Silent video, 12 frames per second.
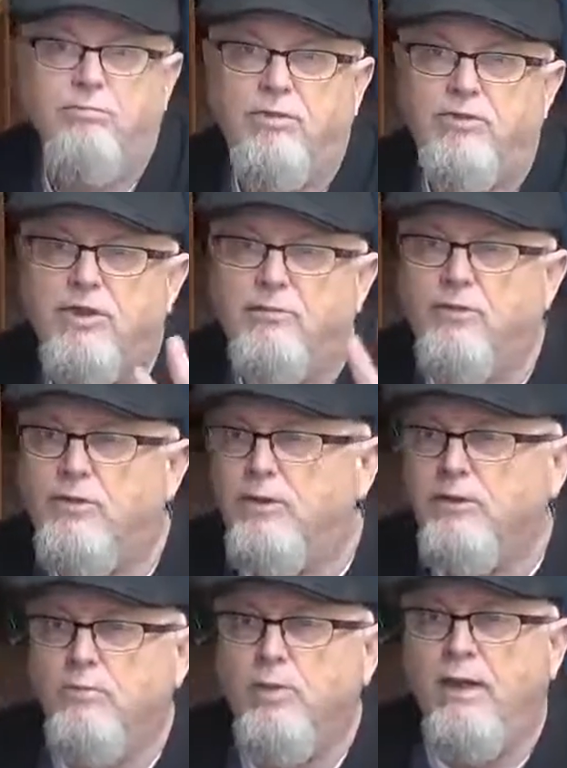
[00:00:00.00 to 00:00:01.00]
several
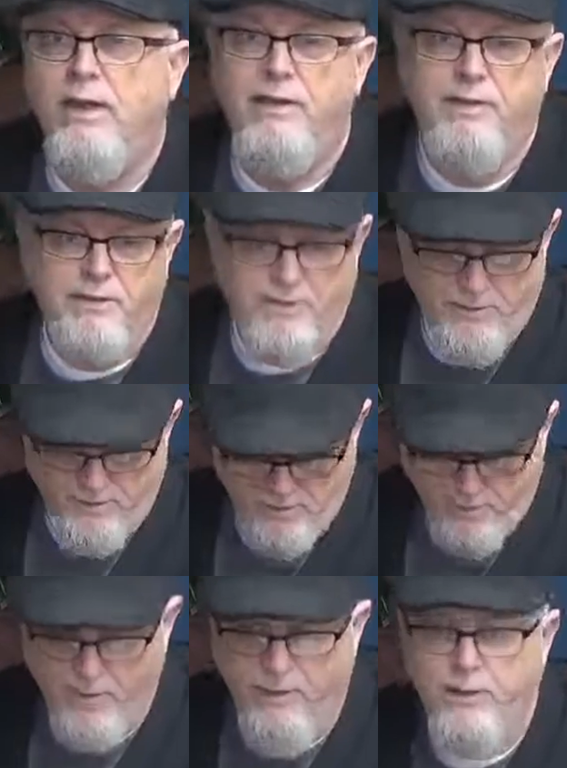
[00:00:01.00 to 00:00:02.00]
things behind it here in the
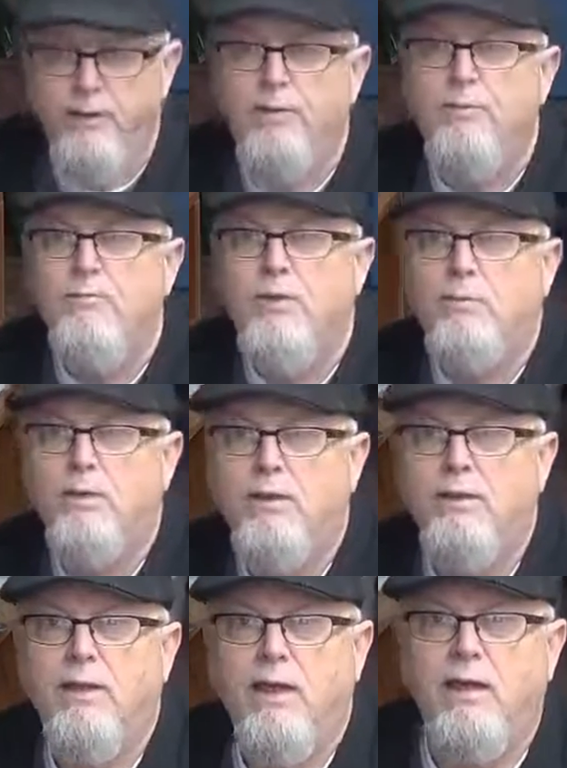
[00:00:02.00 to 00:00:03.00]
way. But
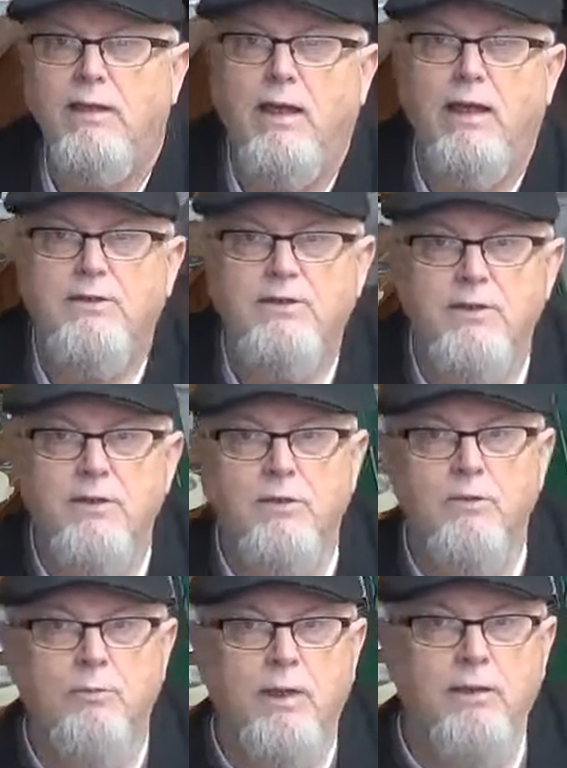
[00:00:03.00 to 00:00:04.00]
I sit here
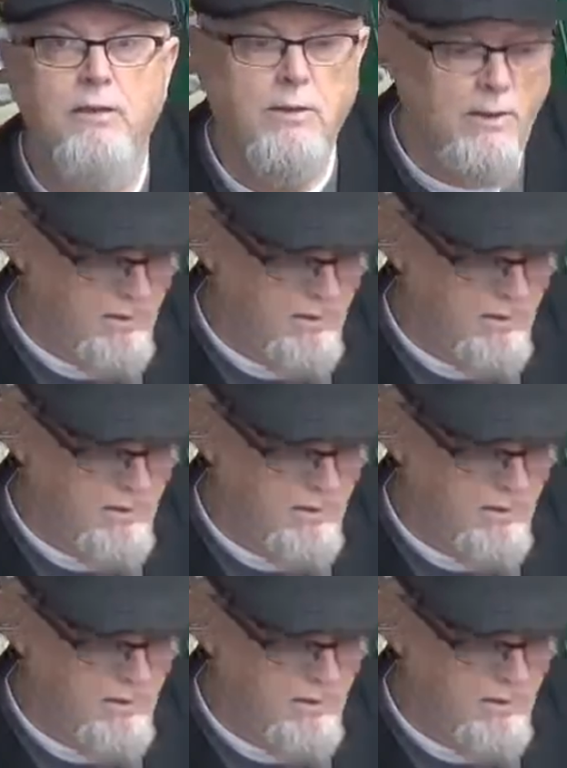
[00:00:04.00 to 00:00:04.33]
on my little,